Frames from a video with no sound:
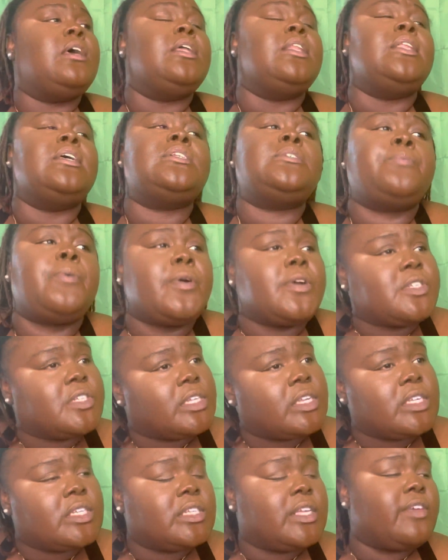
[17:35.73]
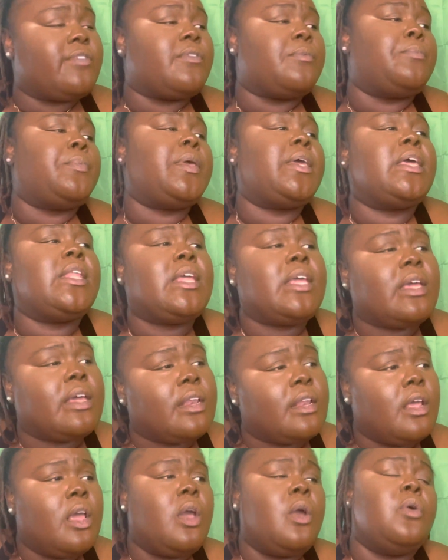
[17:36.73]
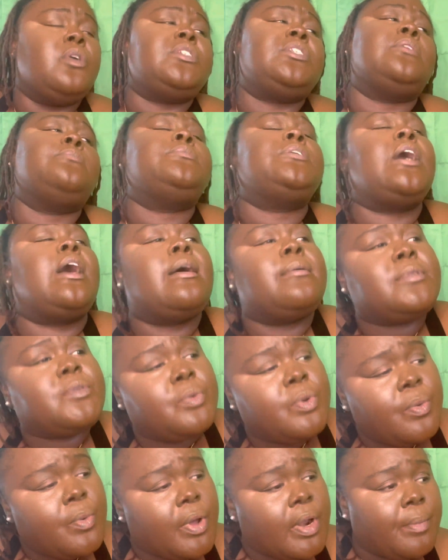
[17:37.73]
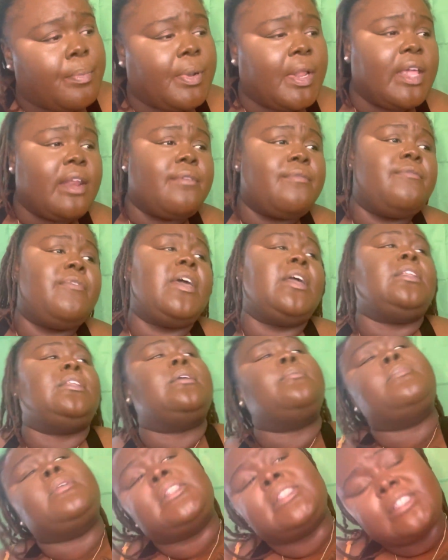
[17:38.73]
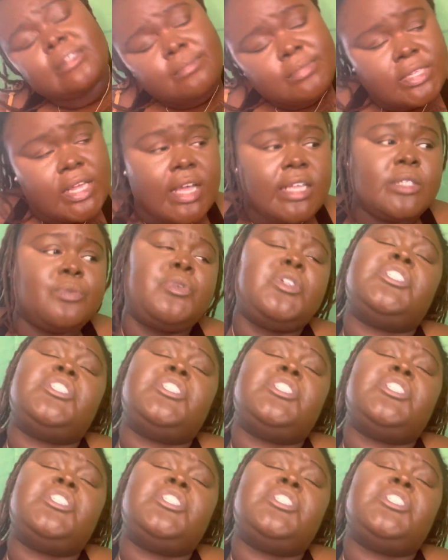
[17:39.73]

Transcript: this person is giving pity. And sometimes we want to play the victim. And sometimes we